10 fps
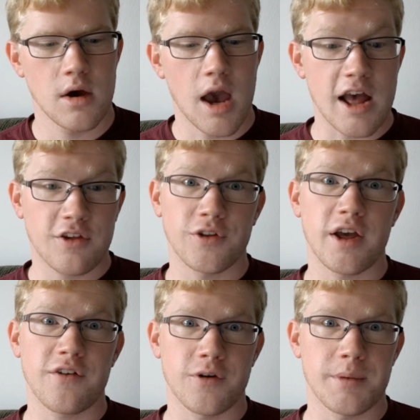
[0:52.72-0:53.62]
As for the
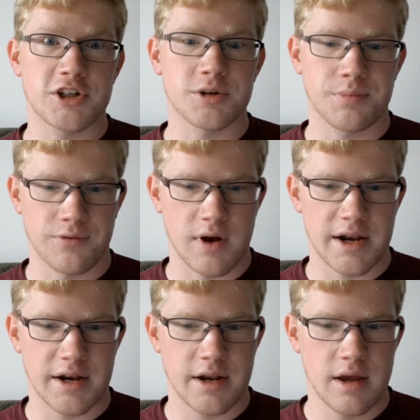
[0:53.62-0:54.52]
information
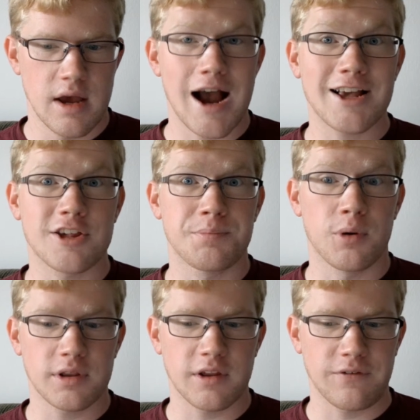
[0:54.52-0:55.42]
provided, I
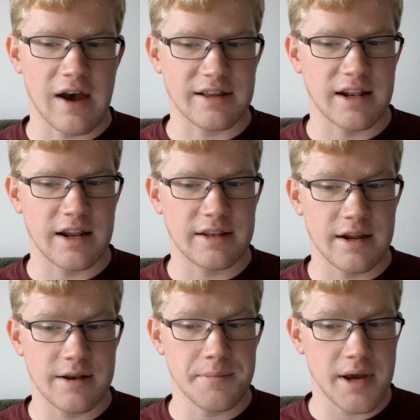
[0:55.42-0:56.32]
support the fact that it
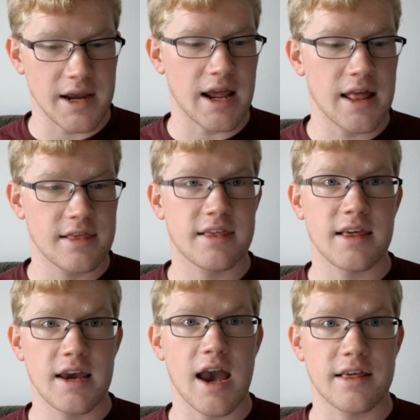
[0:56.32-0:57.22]
did meet
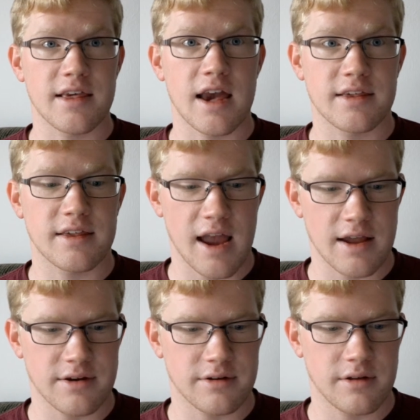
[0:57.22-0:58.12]
NCSS
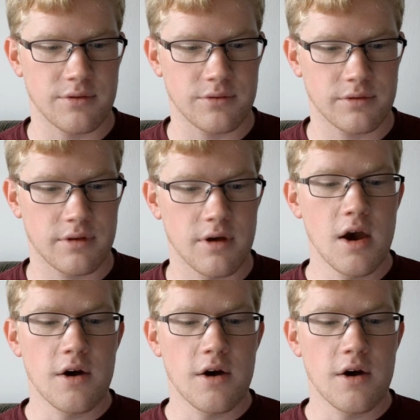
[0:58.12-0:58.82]
standards